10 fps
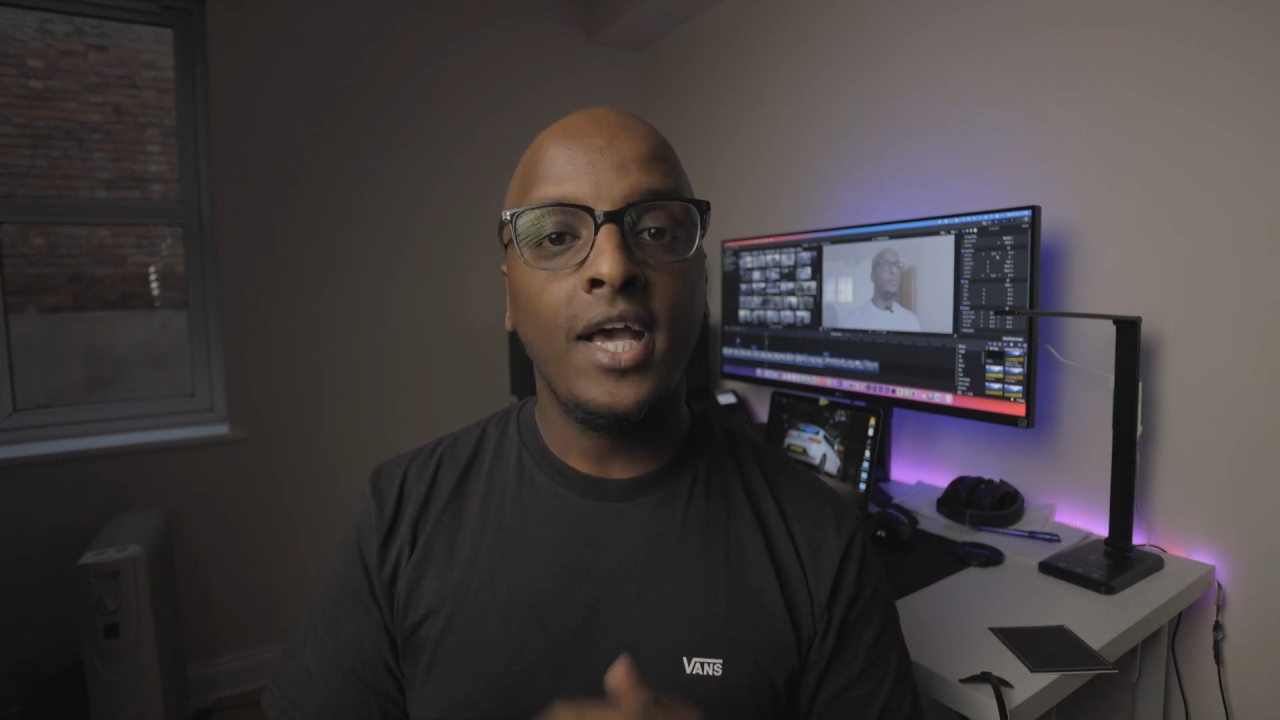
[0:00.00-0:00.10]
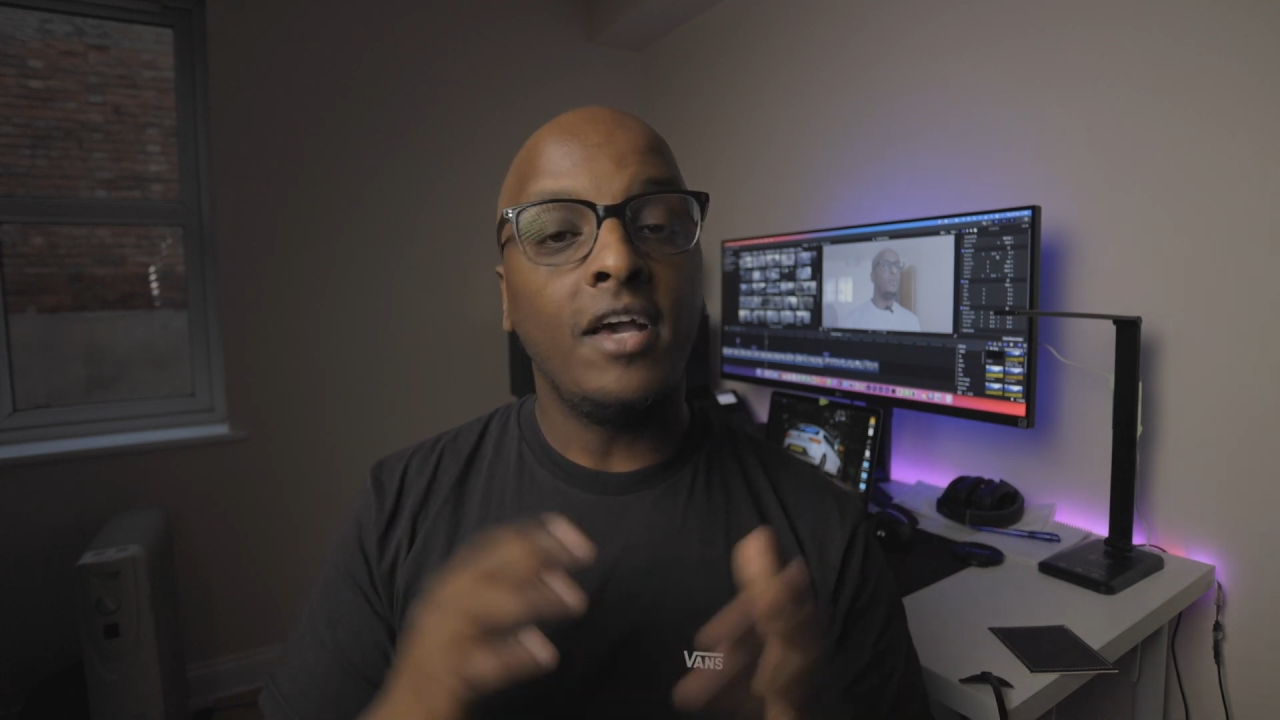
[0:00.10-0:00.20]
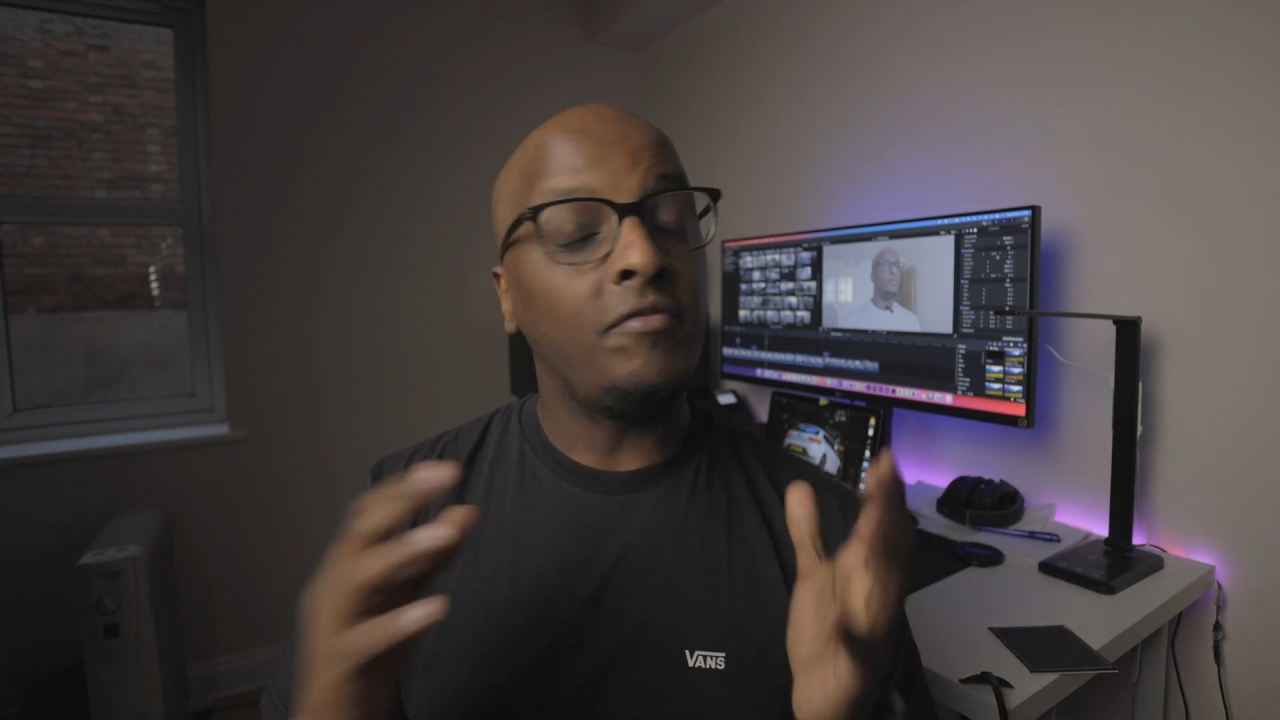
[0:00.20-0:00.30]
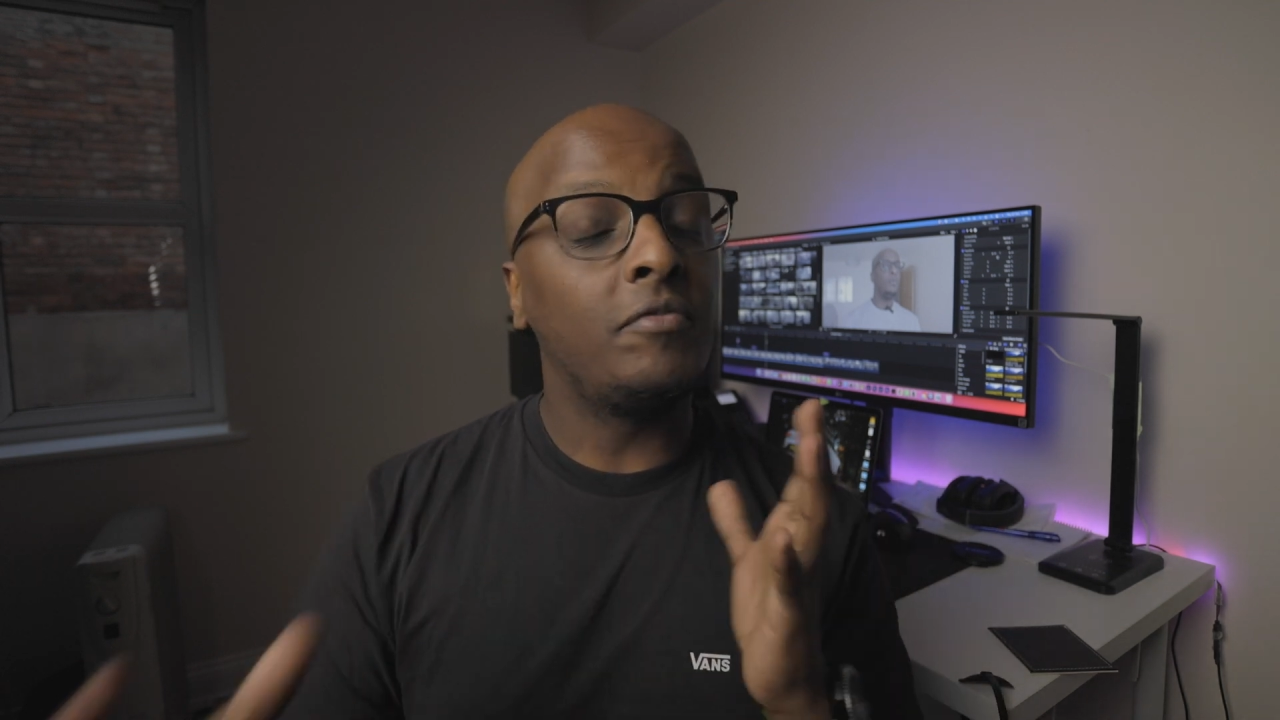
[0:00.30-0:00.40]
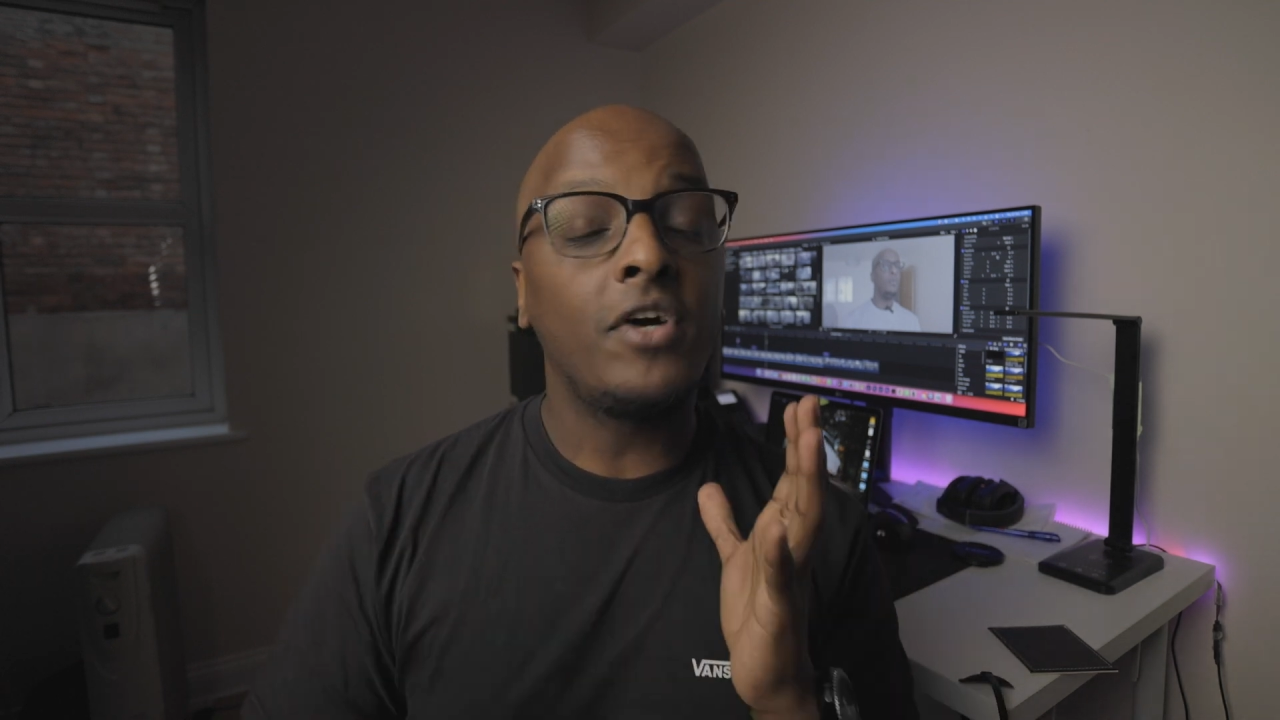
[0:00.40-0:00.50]

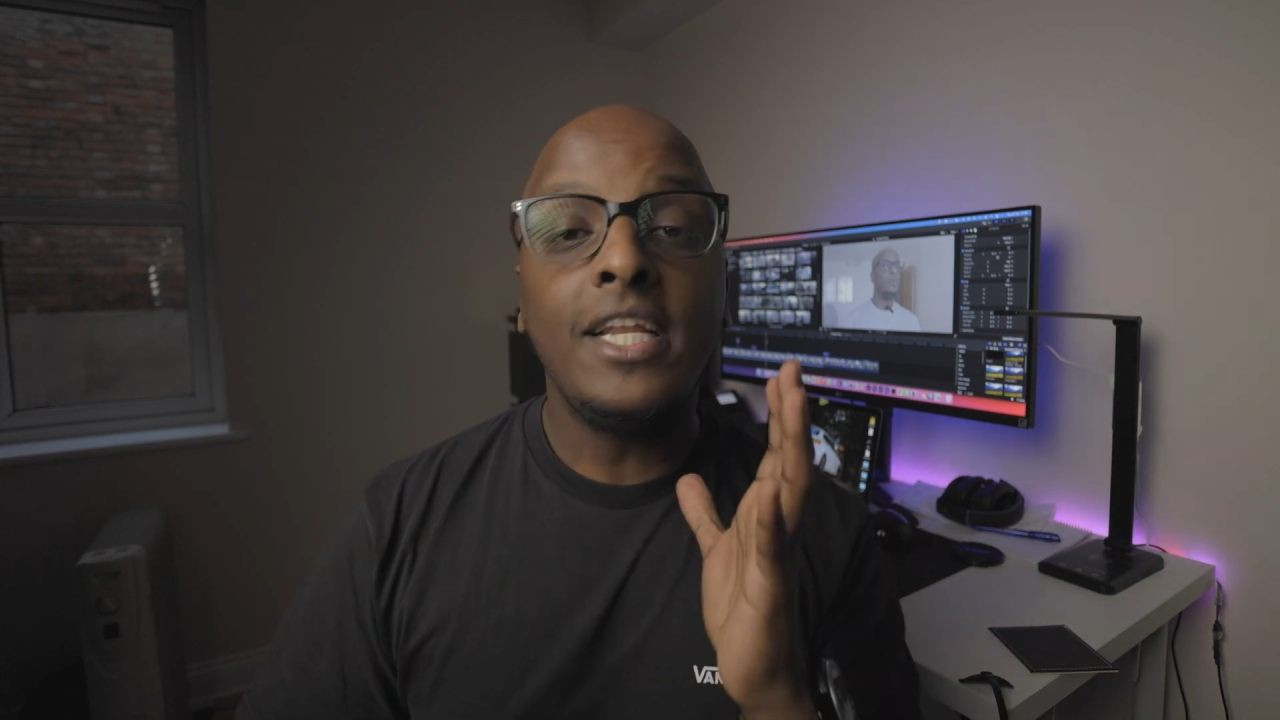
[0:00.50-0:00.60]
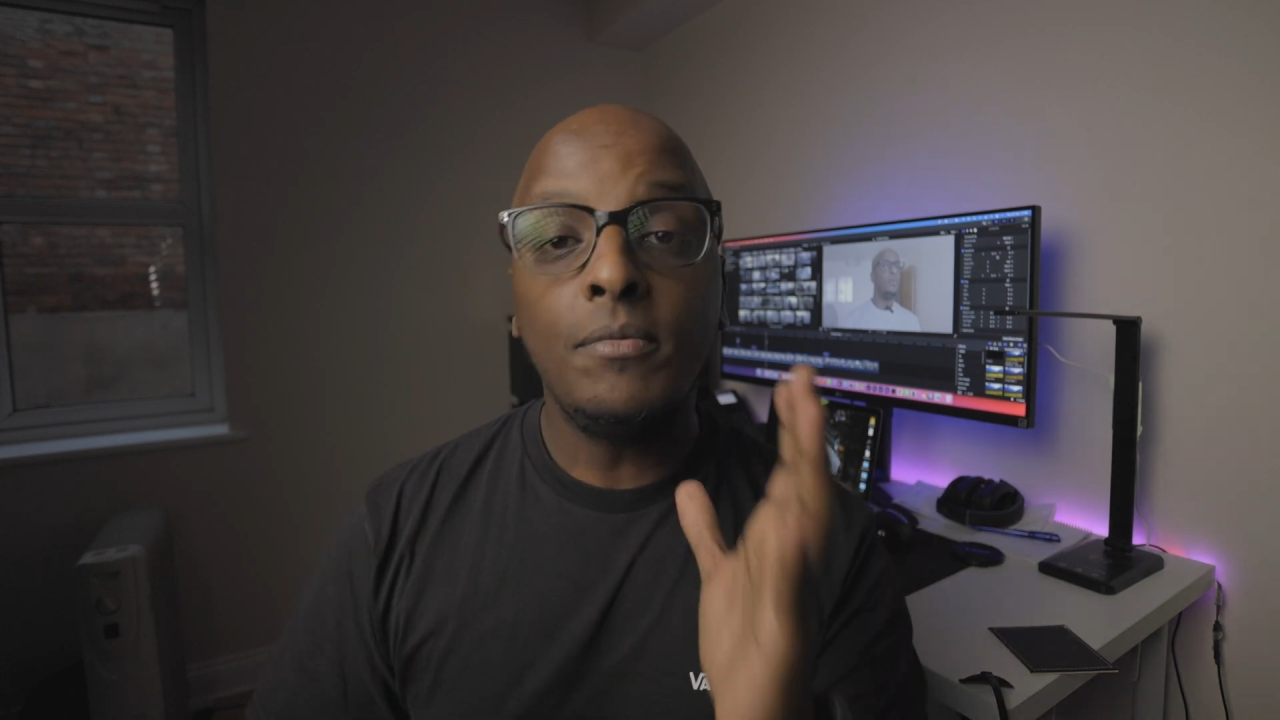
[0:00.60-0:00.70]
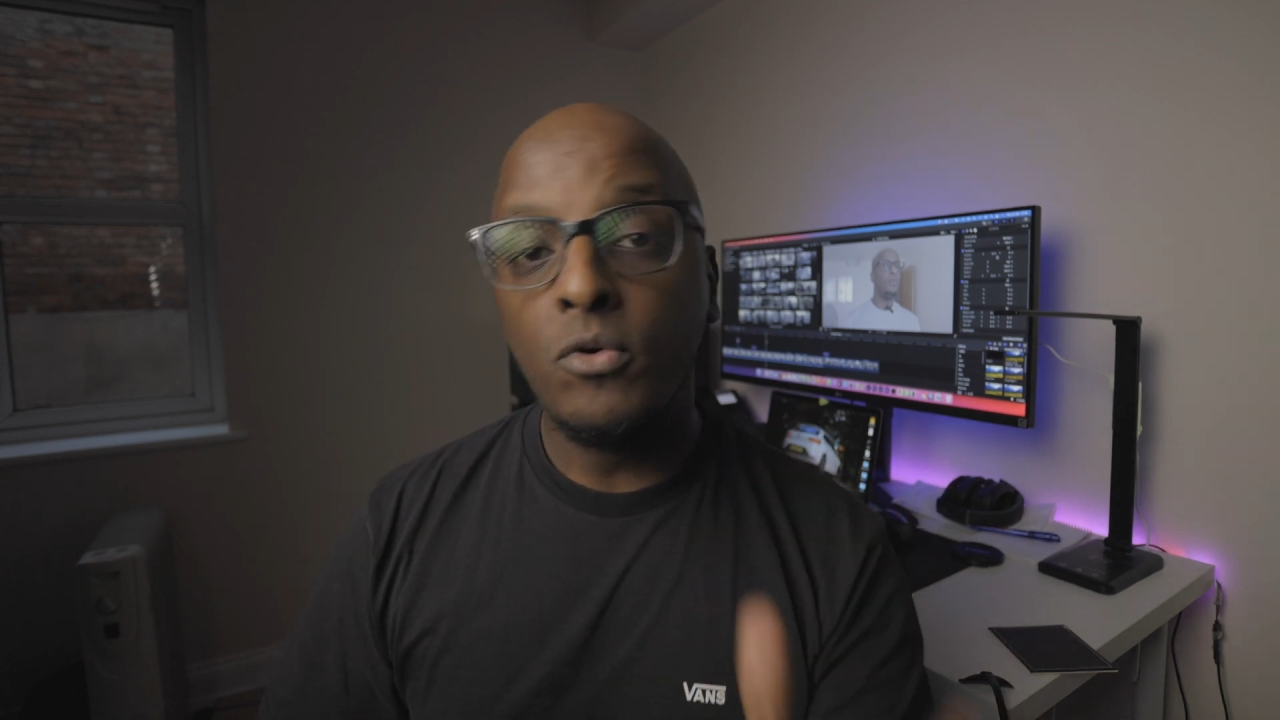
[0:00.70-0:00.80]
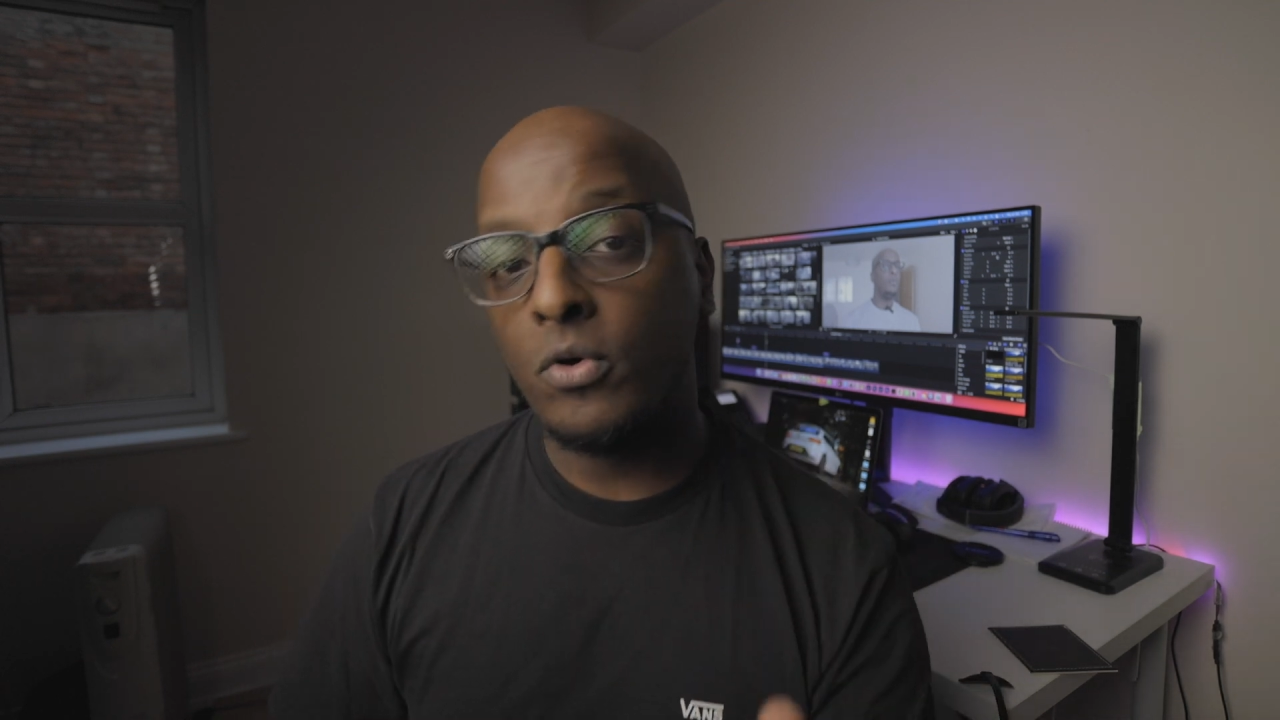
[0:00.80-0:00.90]
If you've got any more